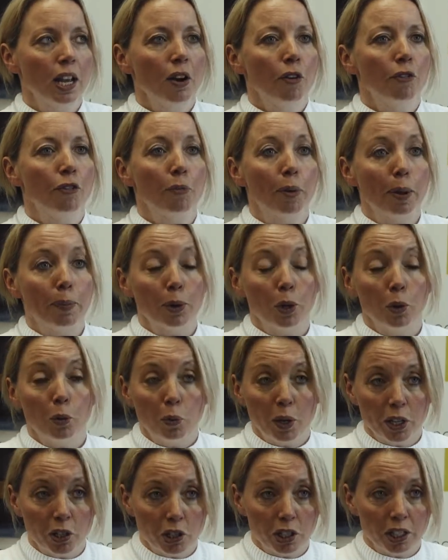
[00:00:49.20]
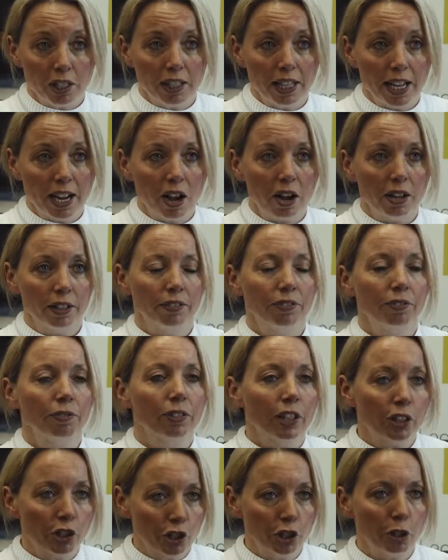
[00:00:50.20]
for people who wish to stay on,
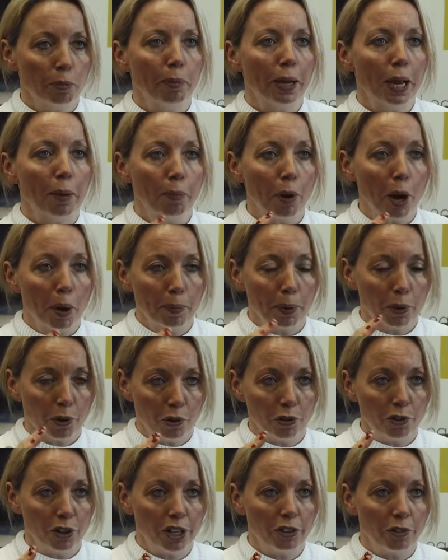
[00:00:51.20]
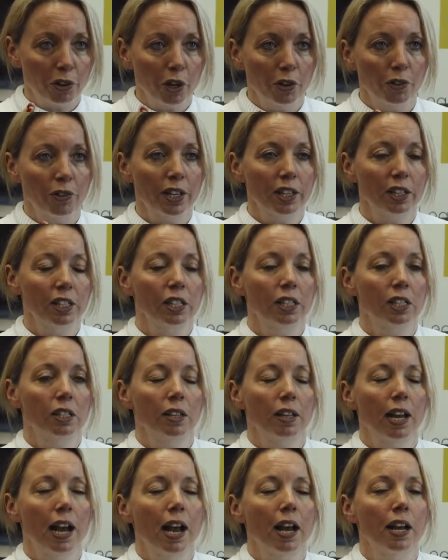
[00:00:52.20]
there should be a proper career
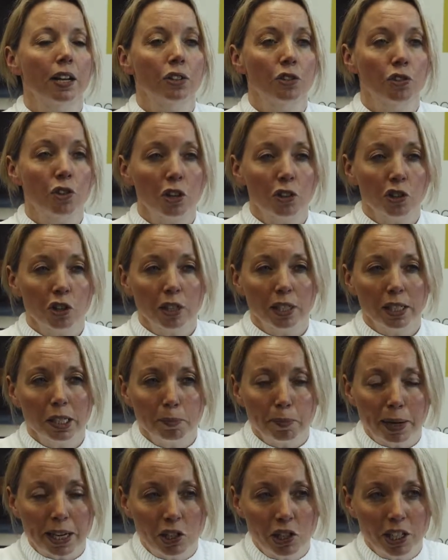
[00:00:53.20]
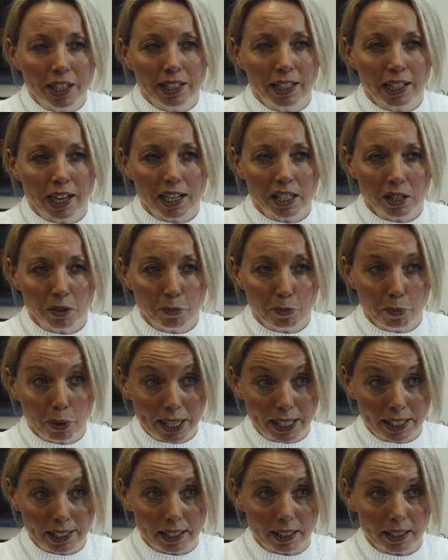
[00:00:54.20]
structure, especially in light of
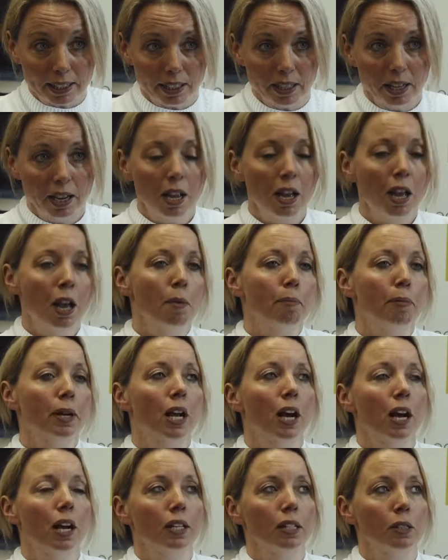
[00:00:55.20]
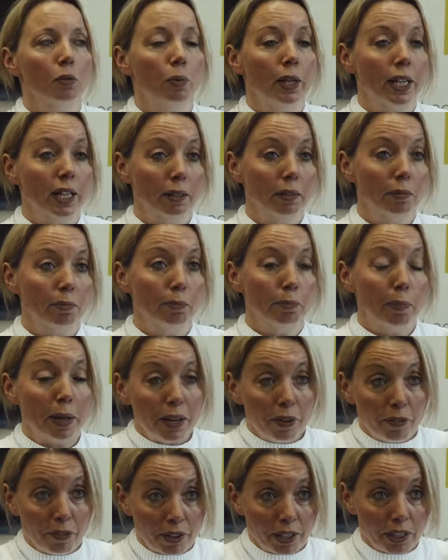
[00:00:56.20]
Brexit, because we can
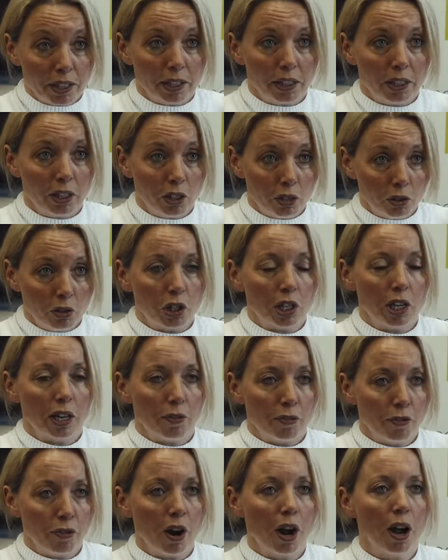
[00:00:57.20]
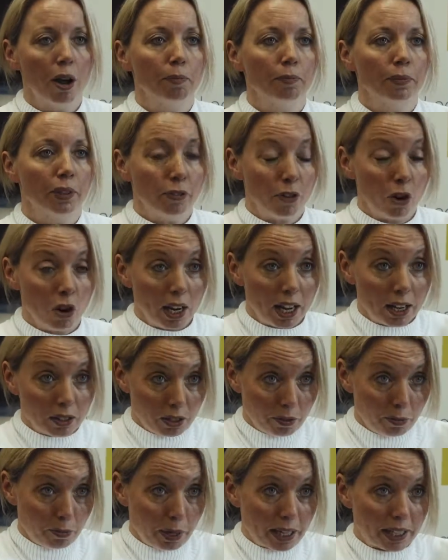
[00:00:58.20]
benefit hugely from the fallout
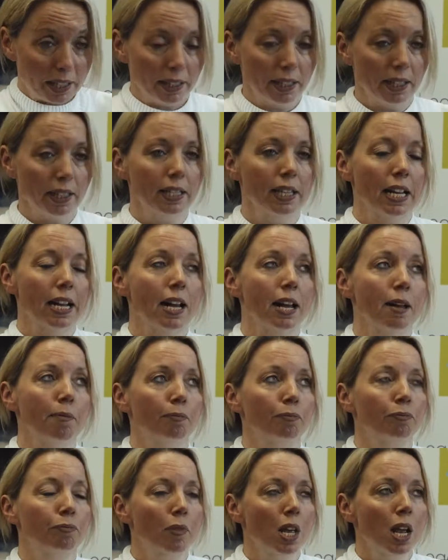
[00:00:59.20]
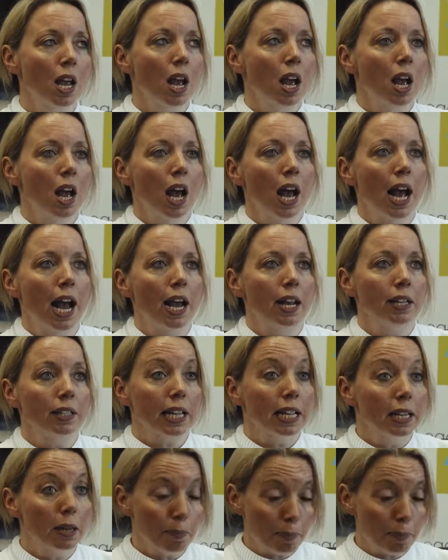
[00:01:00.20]
of Brexit and in a